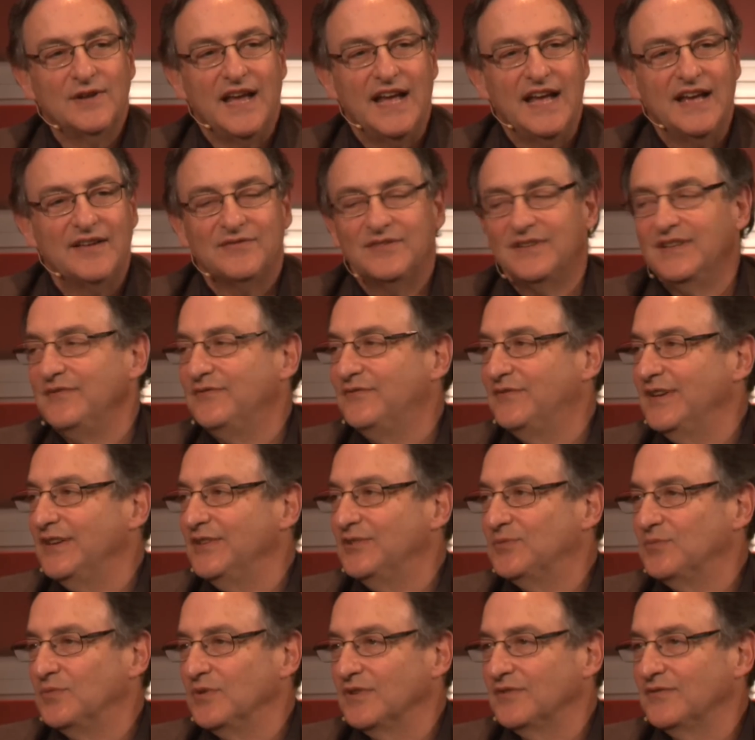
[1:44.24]
have any
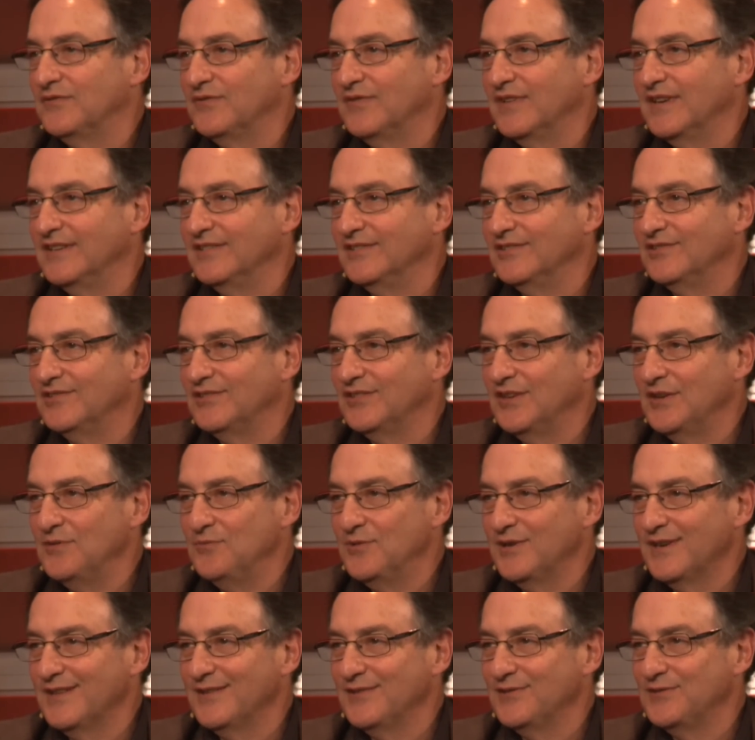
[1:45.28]
Facebook friends? You know, I'm
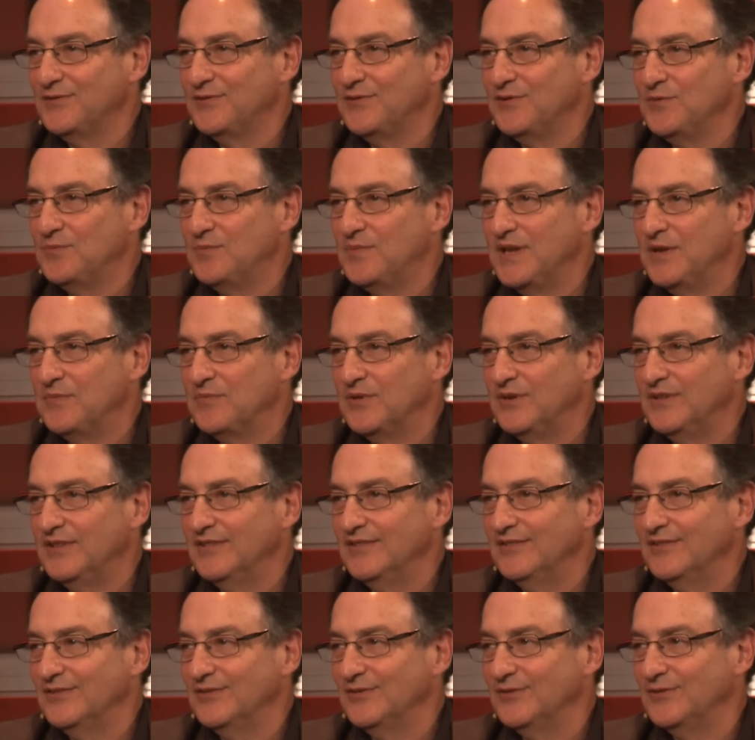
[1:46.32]
one of those few people
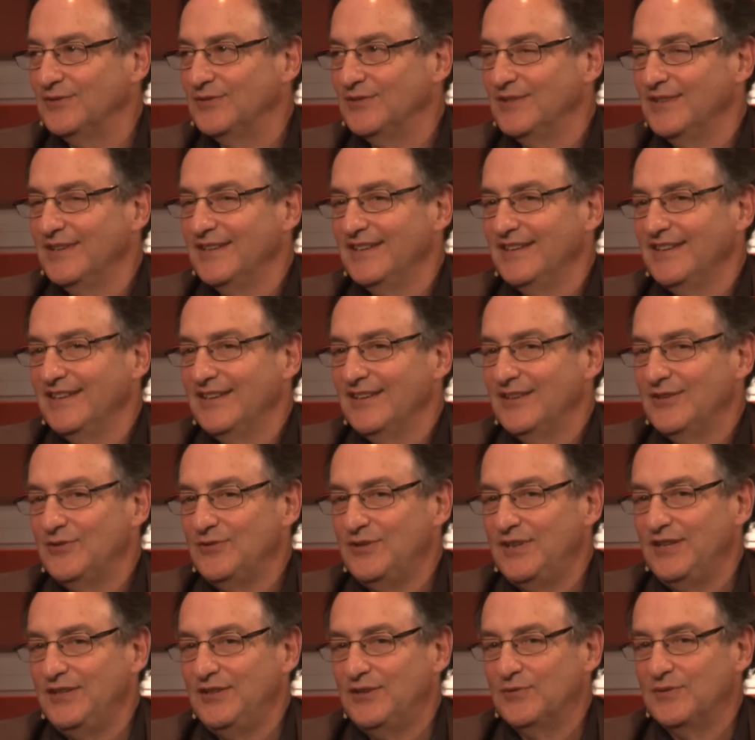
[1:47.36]
who
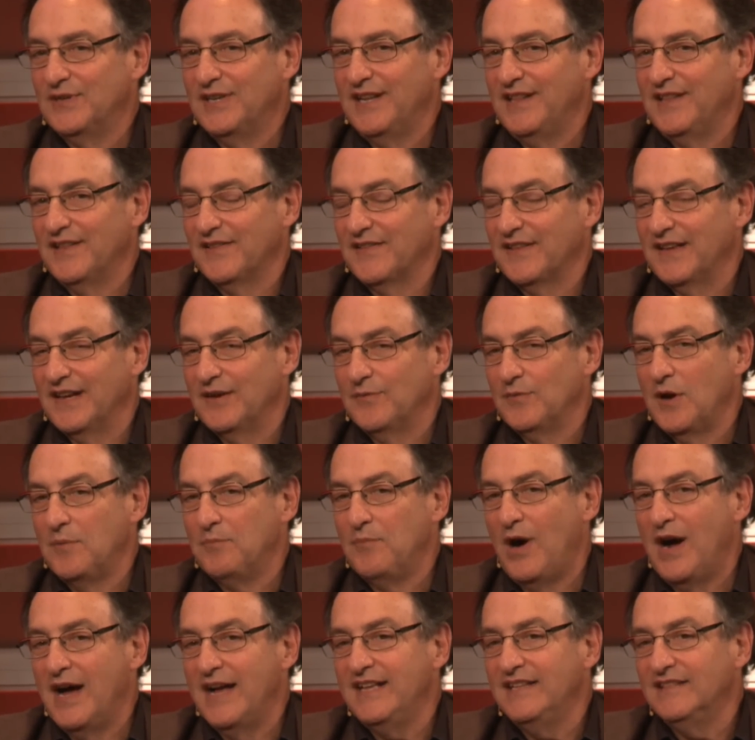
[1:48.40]
didn't do anything. Am
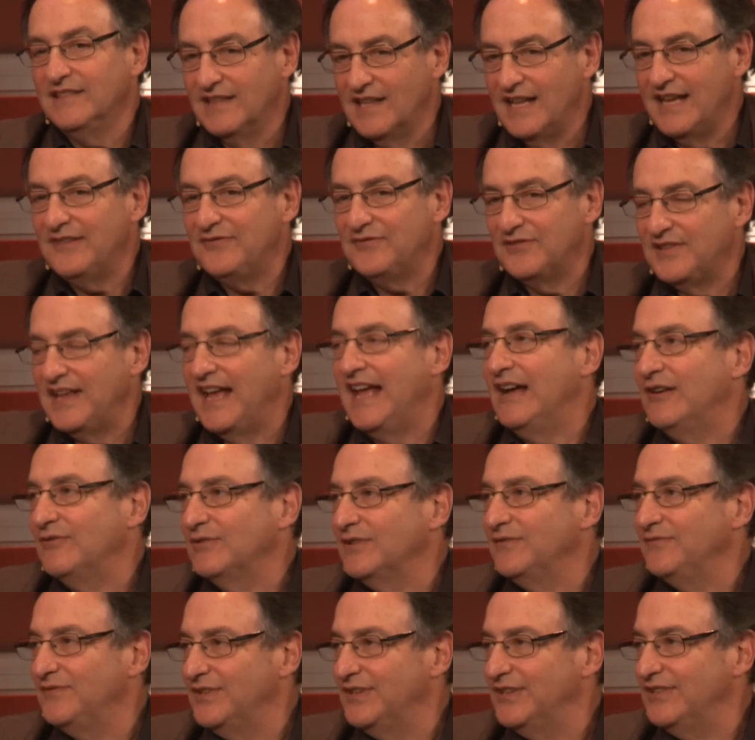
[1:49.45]
I left out
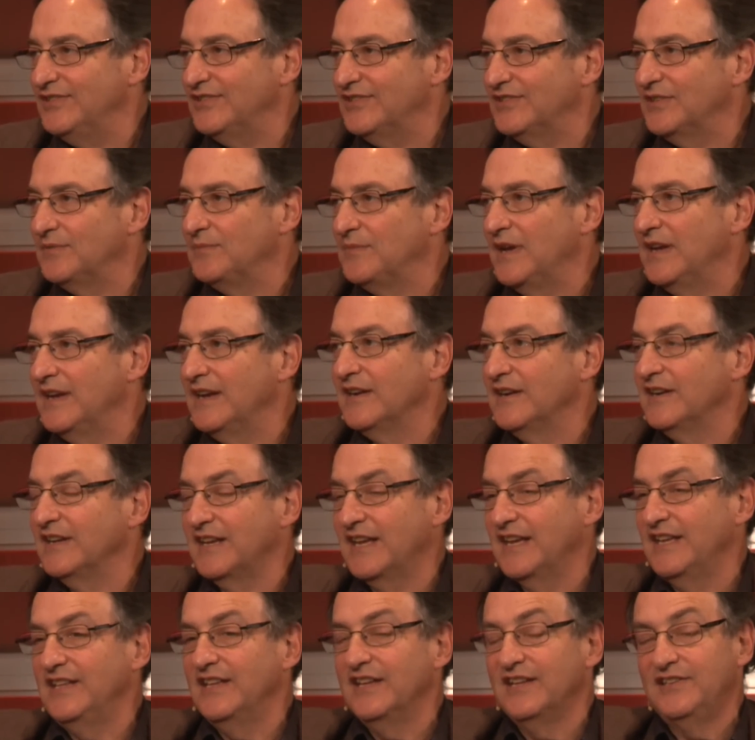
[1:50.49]
of this?
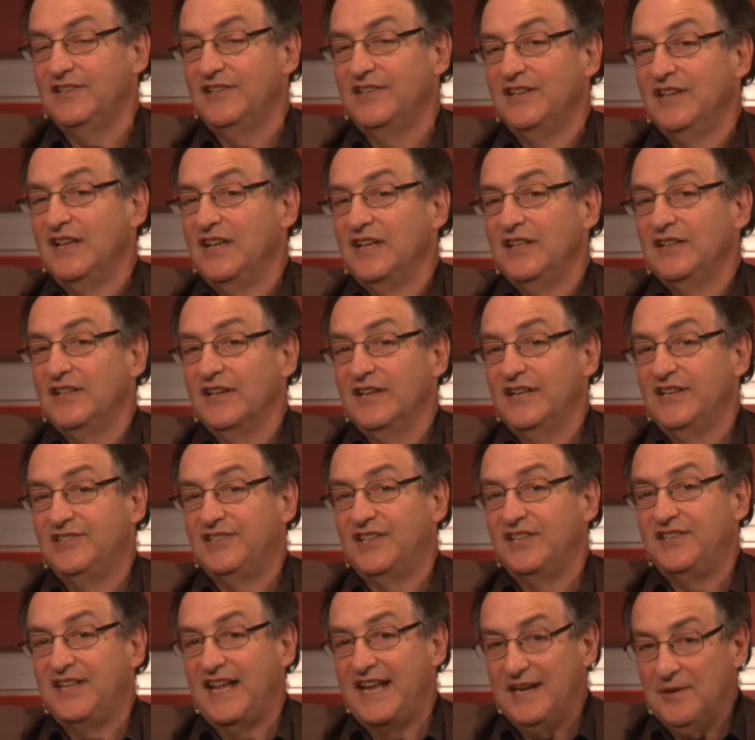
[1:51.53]
Is
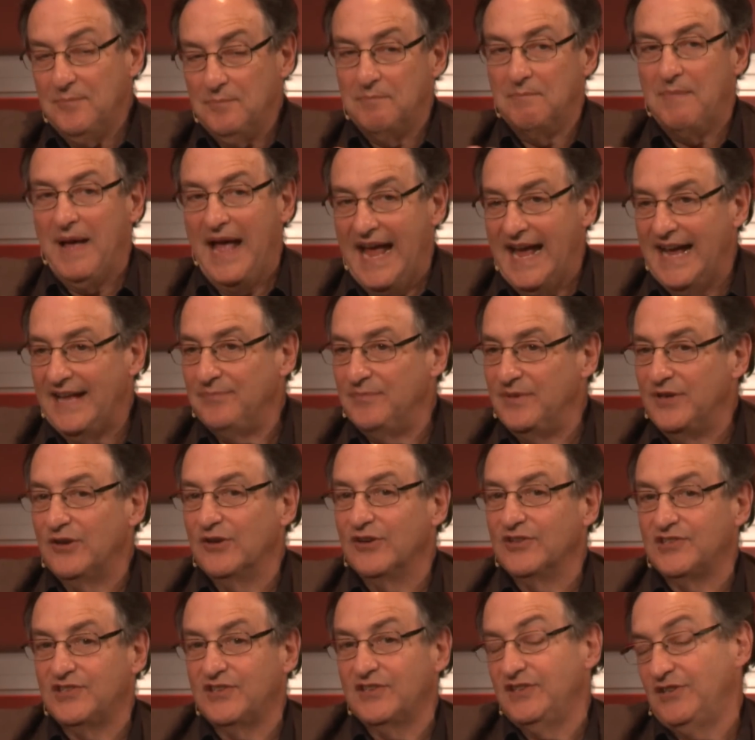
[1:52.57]
the data bad
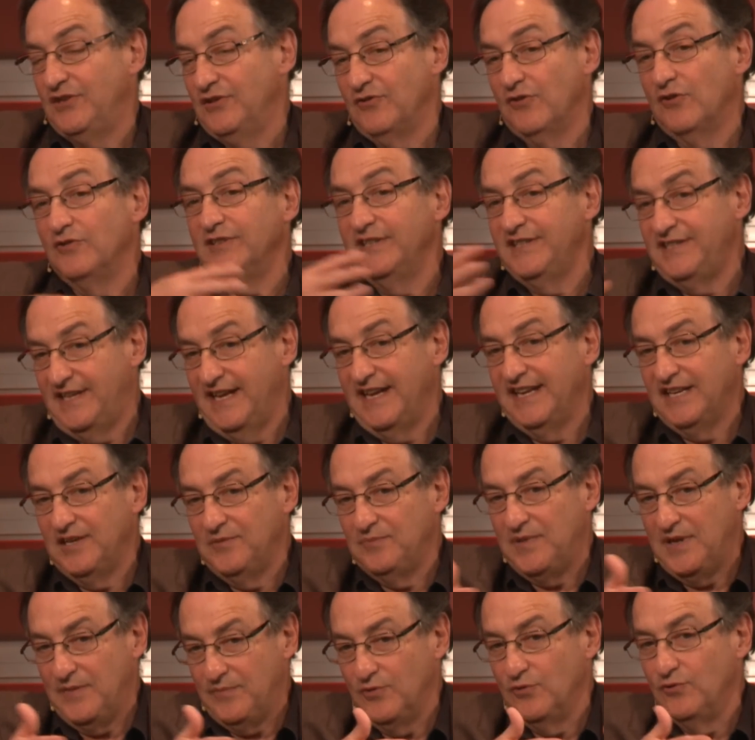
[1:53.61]
because you're only taking
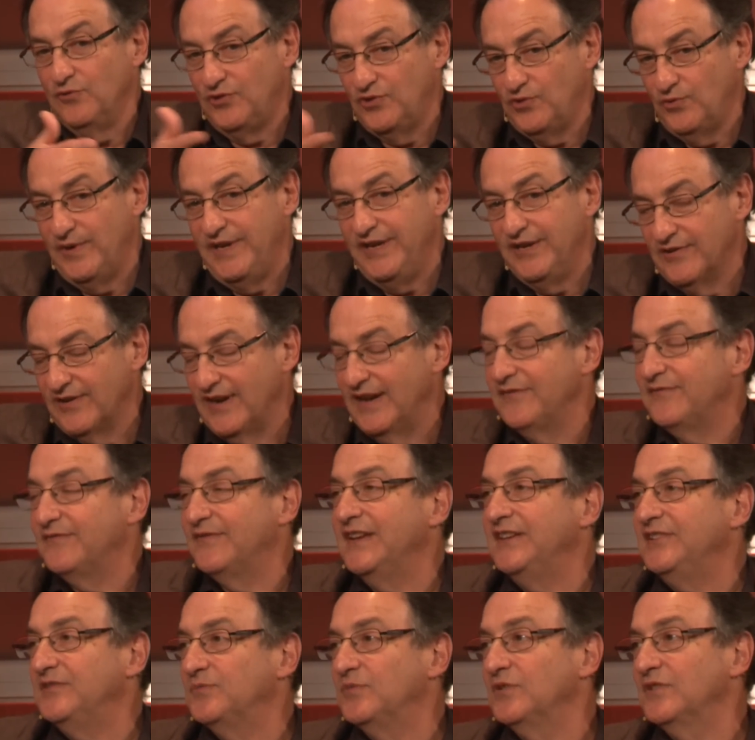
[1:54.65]
people who tweet or have
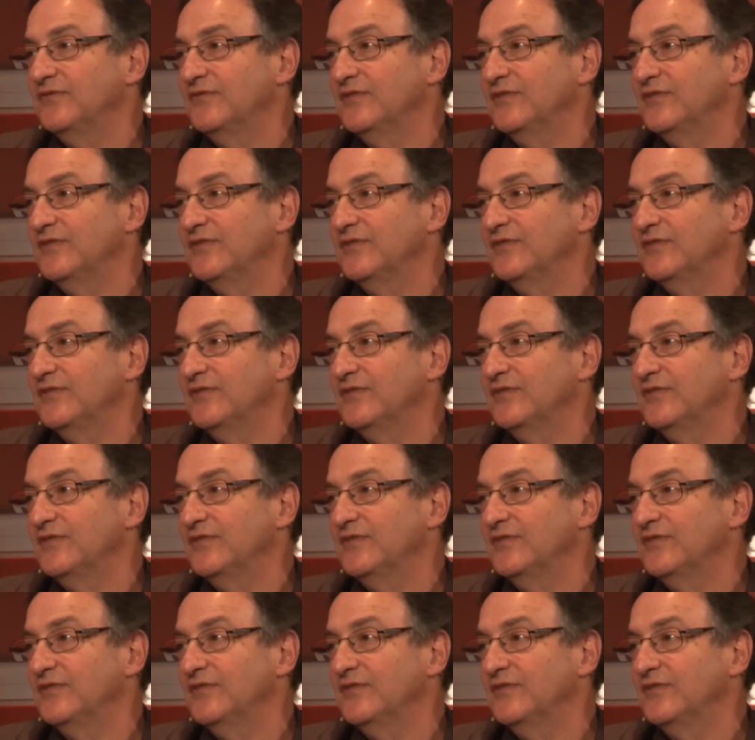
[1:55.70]
Facebook